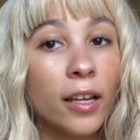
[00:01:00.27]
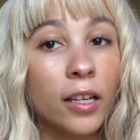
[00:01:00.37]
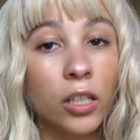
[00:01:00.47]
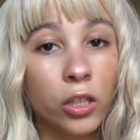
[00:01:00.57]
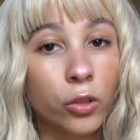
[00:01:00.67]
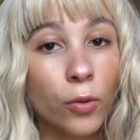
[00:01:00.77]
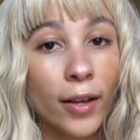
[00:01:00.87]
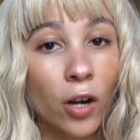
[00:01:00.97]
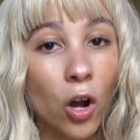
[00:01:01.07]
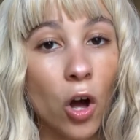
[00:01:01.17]
clue at
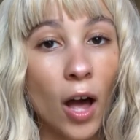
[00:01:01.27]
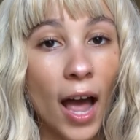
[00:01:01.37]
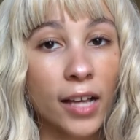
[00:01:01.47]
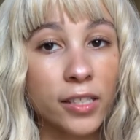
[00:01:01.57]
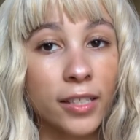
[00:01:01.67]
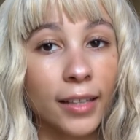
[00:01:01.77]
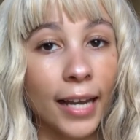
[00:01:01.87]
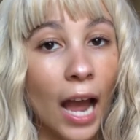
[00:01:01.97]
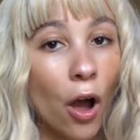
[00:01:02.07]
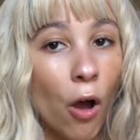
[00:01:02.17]
all as to like
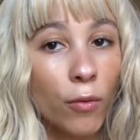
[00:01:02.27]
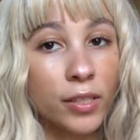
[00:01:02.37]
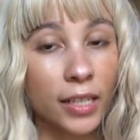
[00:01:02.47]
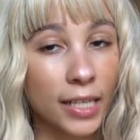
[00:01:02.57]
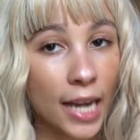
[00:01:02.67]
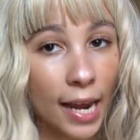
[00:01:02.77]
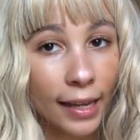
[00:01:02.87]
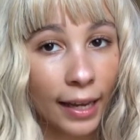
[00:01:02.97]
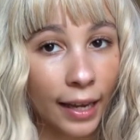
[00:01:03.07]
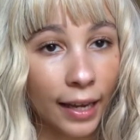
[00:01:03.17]
how I was going to take
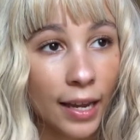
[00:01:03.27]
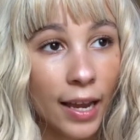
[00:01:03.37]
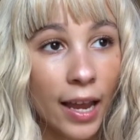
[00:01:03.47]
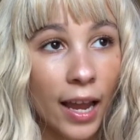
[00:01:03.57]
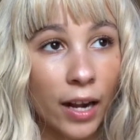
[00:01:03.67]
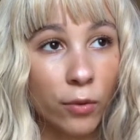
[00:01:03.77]
it and